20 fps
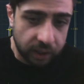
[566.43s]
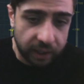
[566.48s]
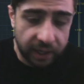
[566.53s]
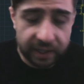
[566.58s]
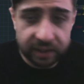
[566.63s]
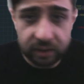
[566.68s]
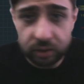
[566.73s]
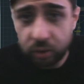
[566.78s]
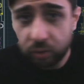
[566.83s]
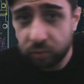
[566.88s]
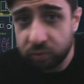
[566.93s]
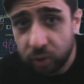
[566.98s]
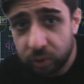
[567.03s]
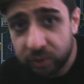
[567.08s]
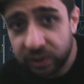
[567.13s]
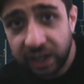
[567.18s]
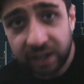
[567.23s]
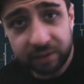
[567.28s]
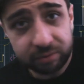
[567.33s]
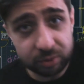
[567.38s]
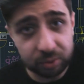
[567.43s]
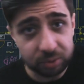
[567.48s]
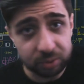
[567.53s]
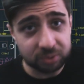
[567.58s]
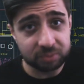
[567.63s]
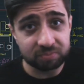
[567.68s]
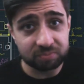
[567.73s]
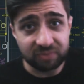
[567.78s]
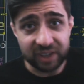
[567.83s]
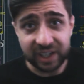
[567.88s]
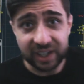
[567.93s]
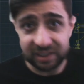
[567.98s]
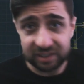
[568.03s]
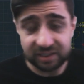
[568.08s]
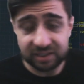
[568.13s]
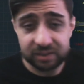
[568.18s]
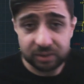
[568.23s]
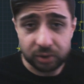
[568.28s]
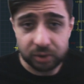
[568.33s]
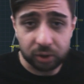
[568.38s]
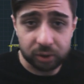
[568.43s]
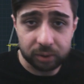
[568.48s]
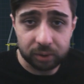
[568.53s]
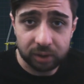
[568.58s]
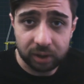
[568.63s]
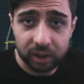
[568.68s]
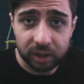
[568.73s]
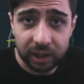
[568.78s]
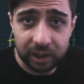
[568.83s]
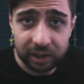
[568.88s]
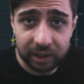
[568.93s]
and you won't have to edit your